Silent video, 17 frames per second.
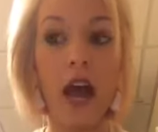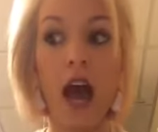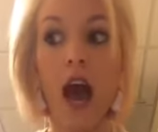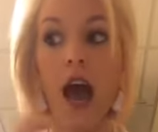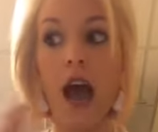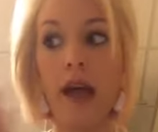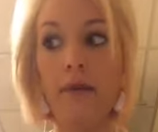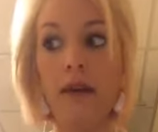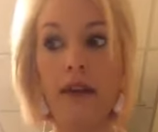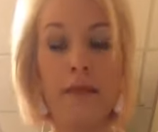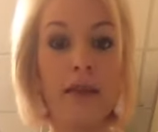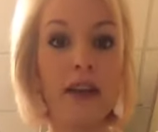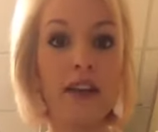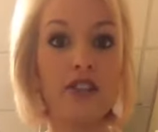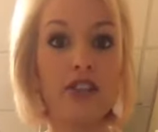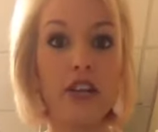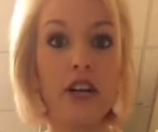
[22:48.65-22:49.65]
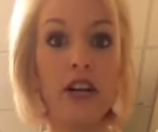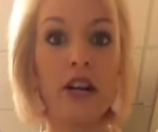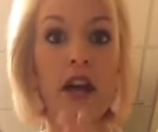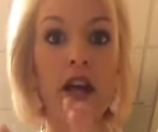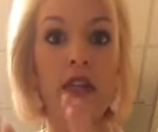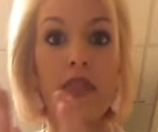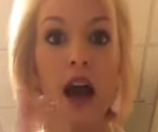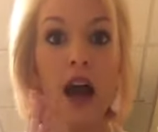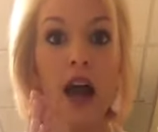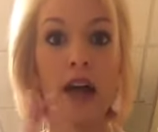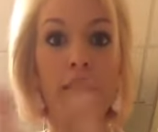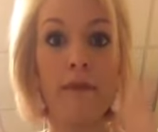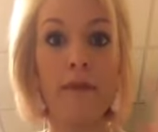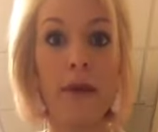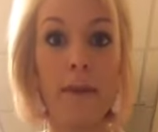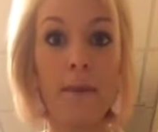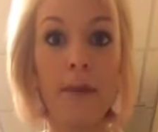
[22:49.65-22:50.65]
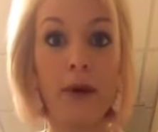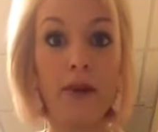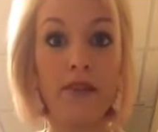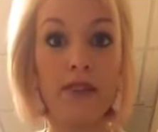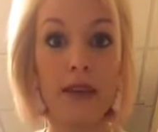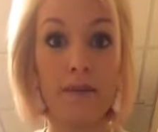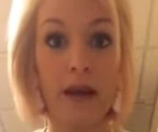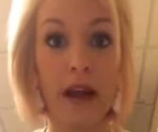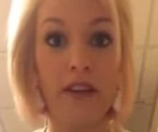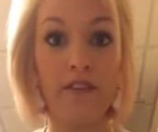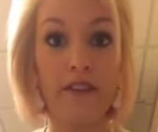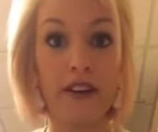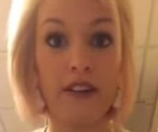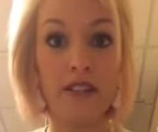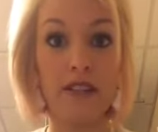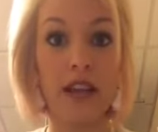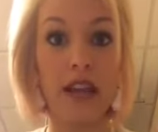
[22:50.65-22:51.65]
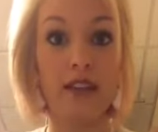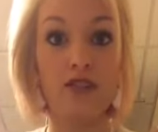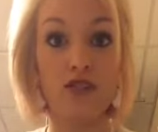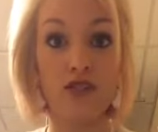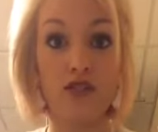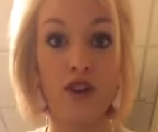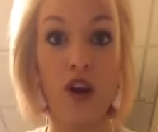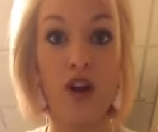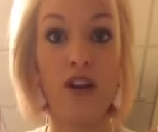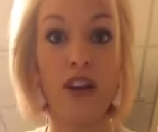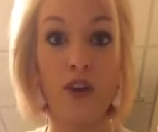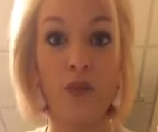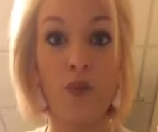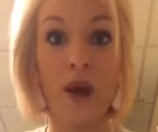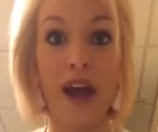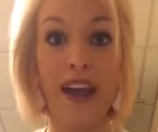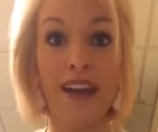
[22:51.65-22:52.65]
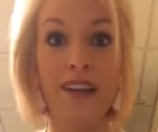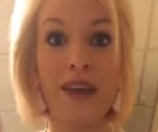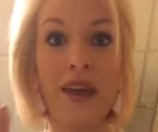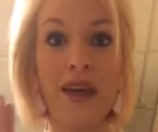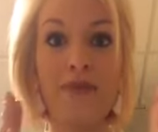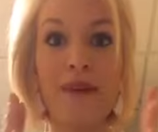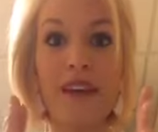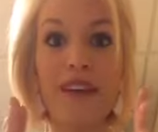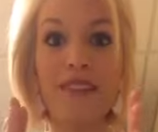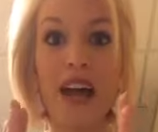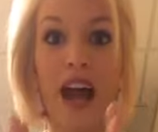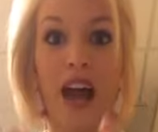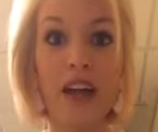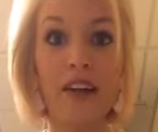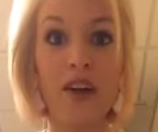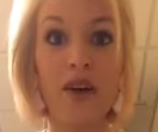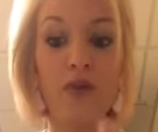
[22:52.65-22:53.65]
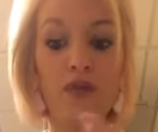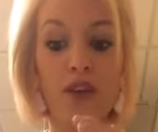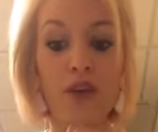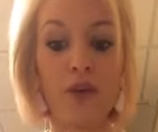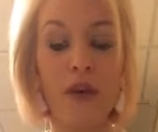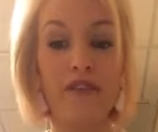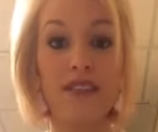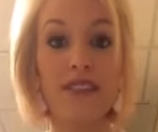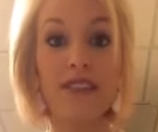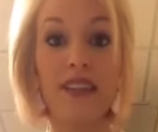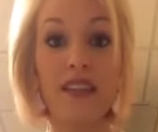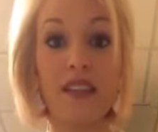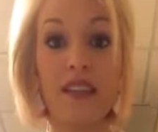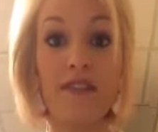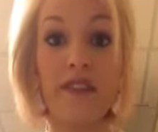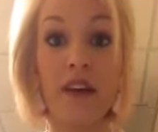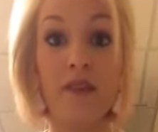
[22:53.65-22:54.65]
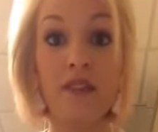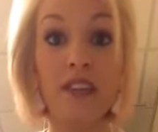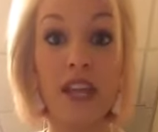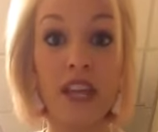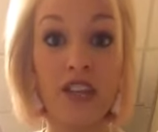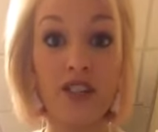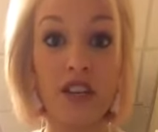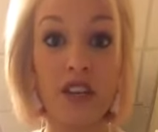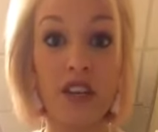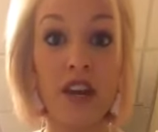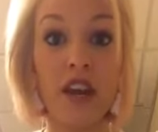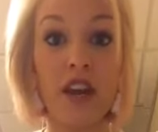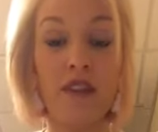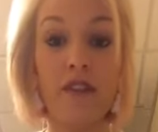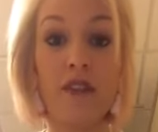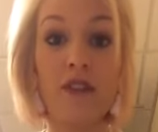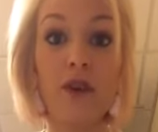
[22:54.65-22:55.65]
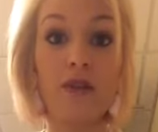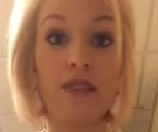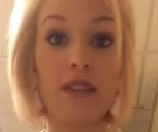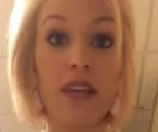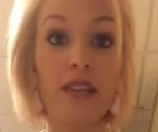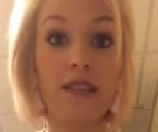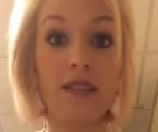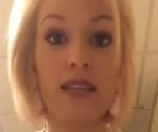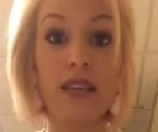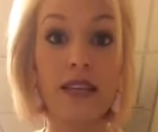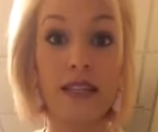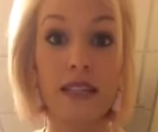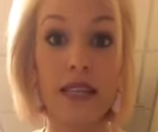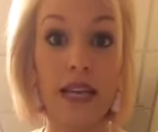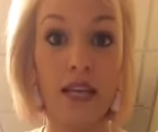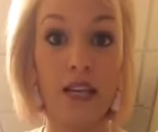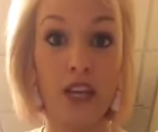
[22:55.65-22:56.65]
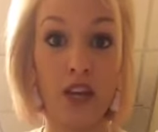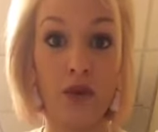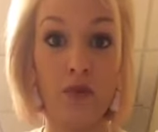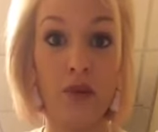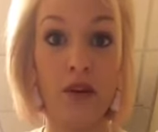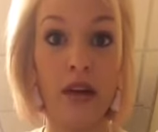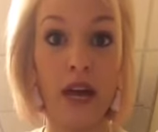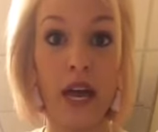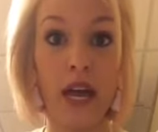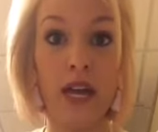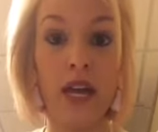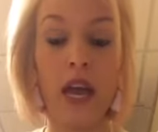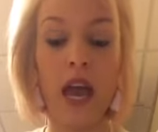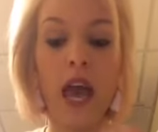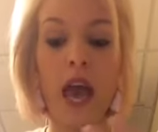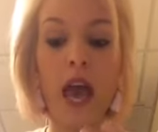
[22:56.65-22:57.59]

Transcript: I'm going to make sure that I'm building my first line strong and wide, because I know that you have to set the foundation for those things to continue, okay?